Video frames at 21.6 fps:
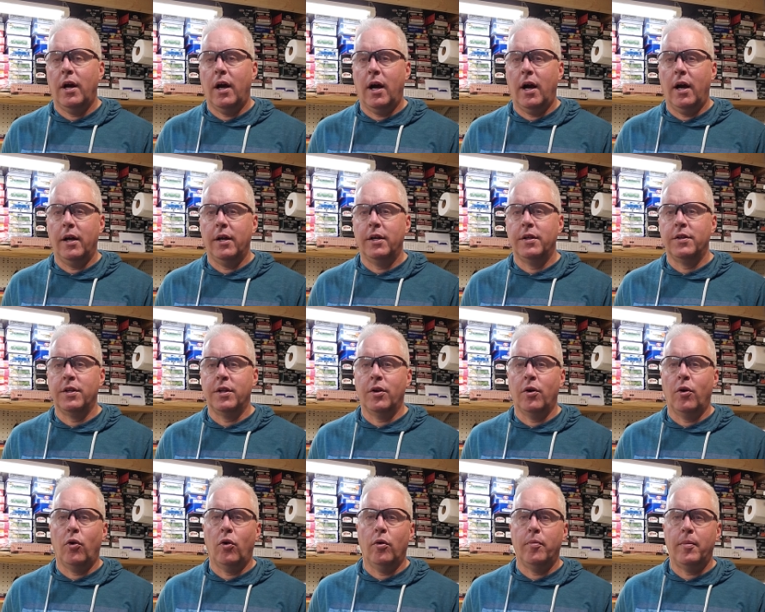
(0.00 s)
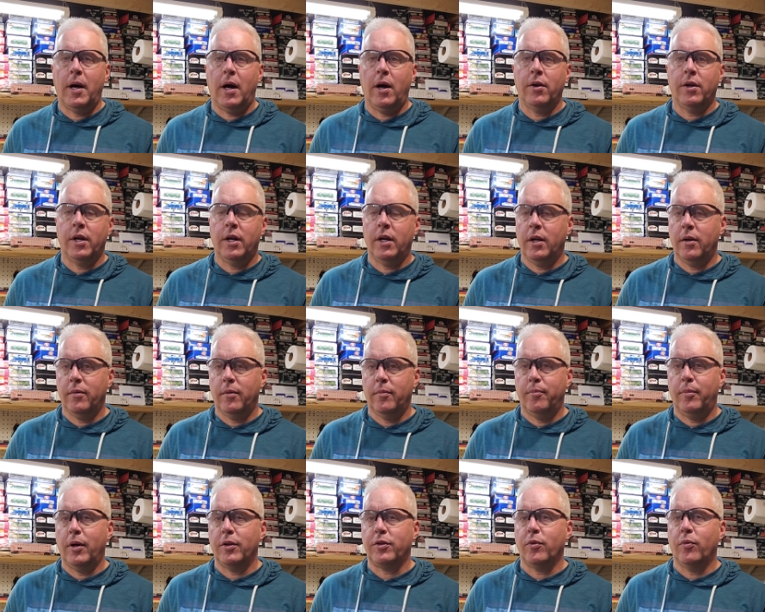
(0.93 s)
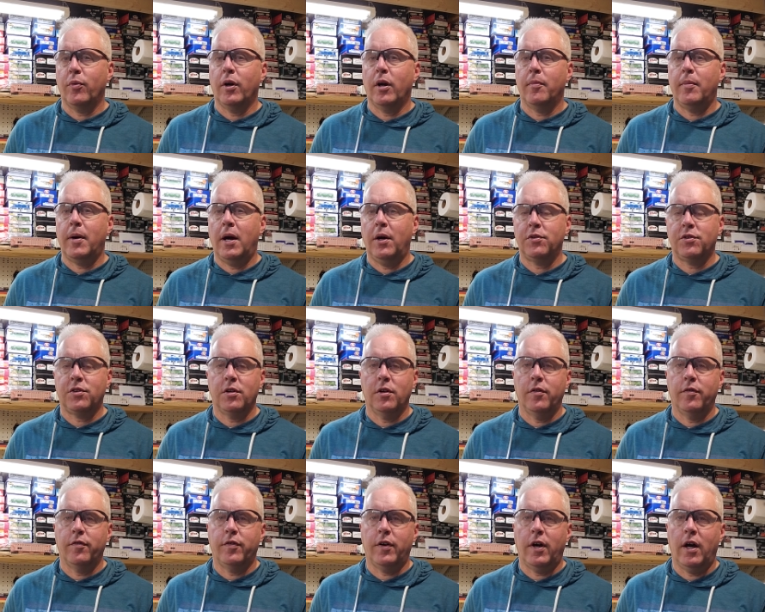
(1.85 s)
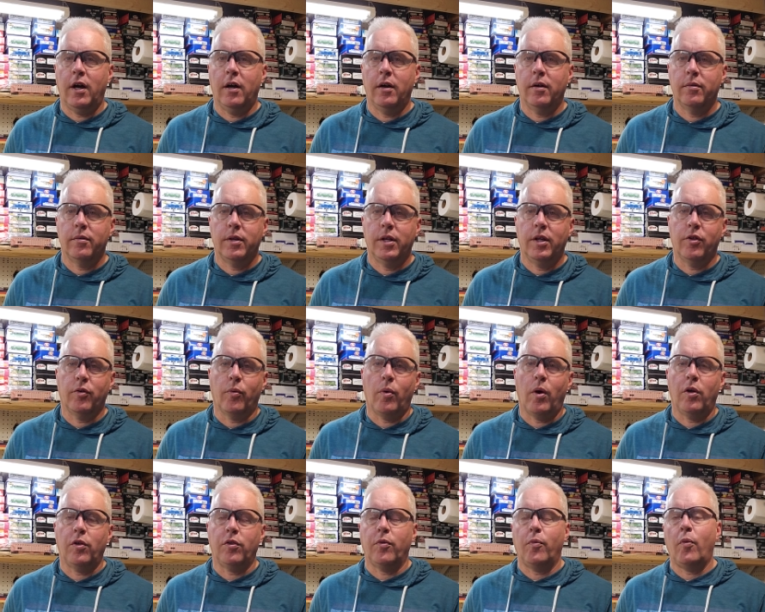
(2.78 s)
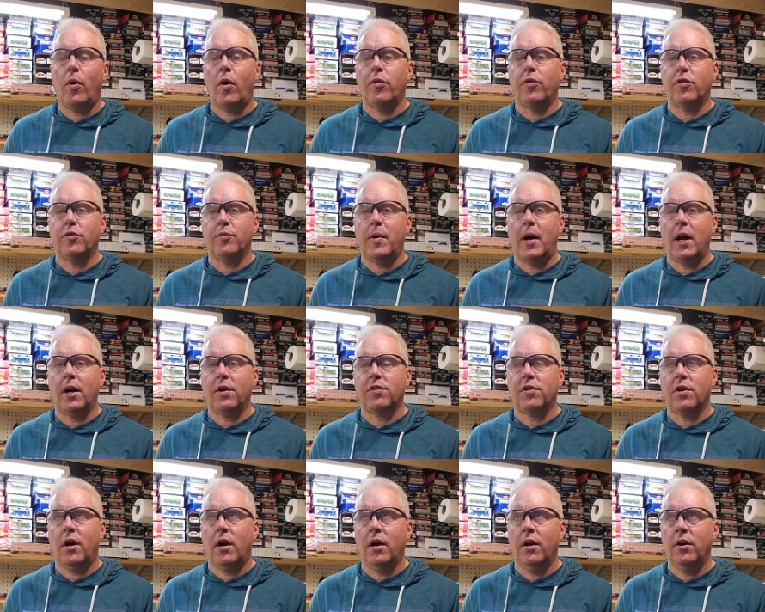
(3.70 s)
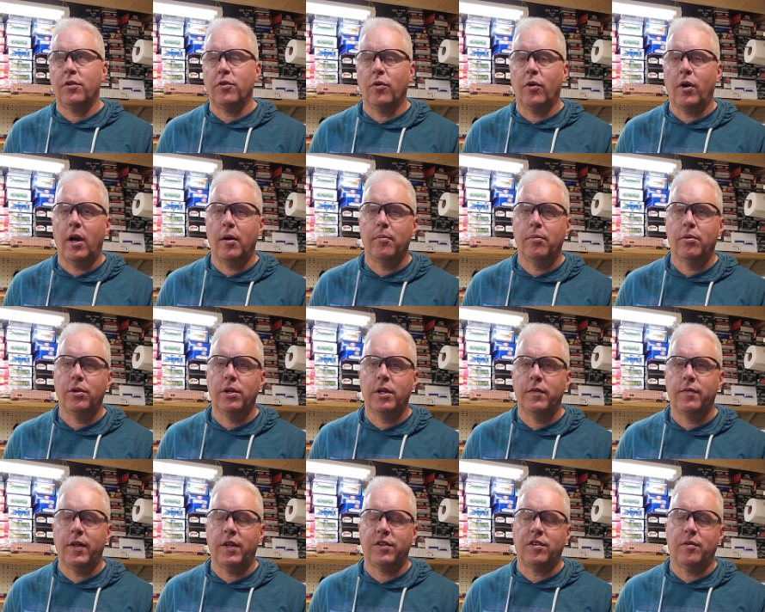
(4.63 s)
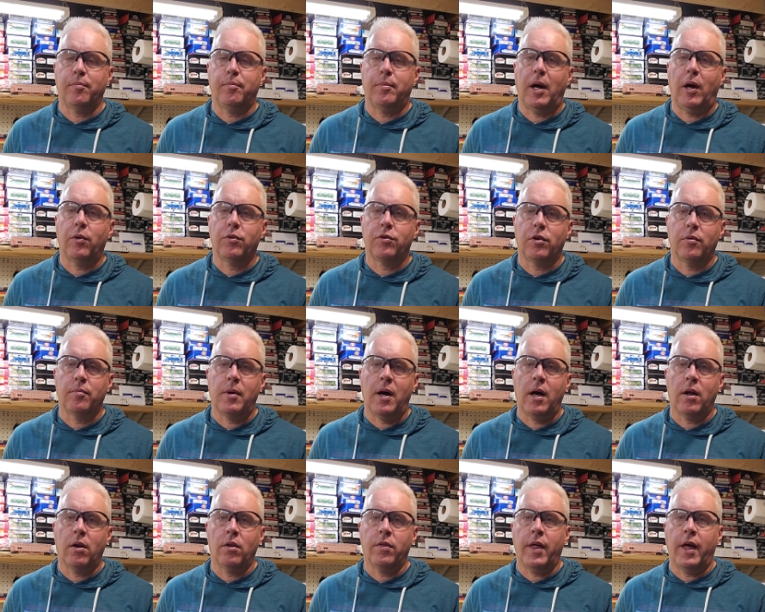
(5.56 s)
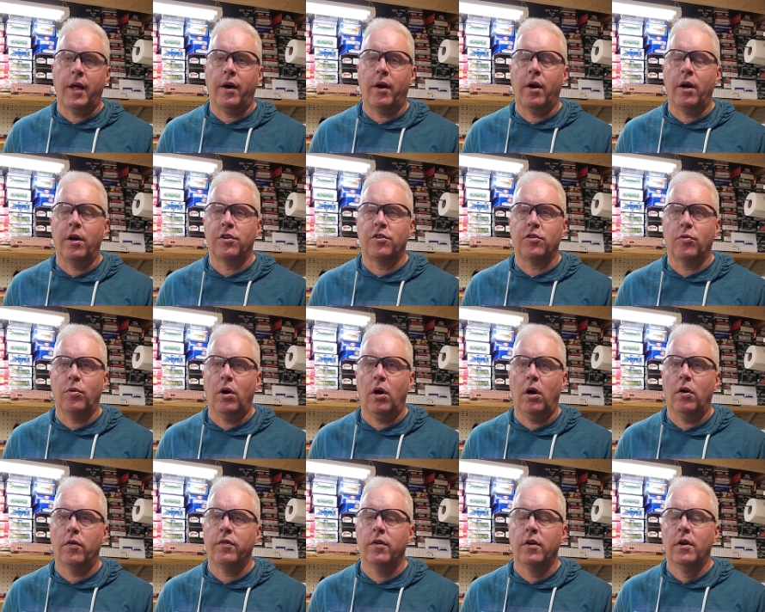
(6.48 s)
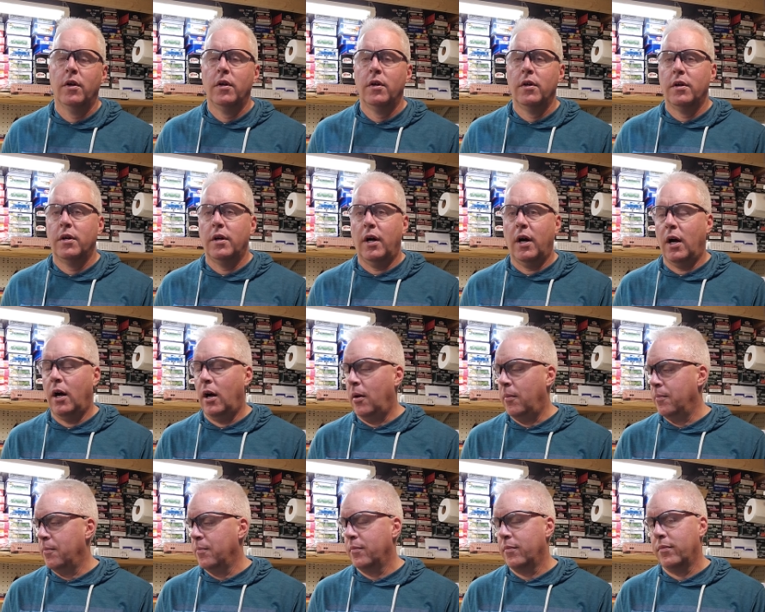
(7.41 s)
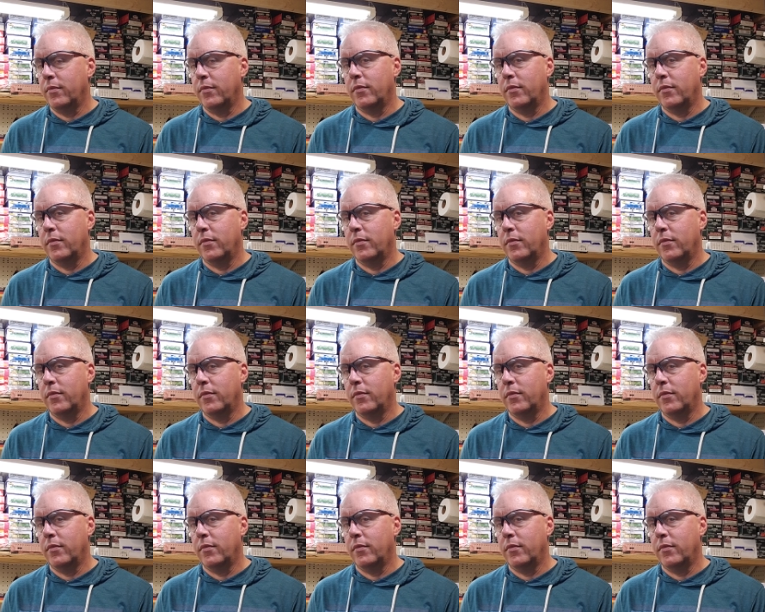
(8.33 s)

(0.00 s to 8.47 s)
uh, in the know about any about the whereabouts of uh, either Wal- Walthers box cars or I believe that's a Bowser model that RS12, um,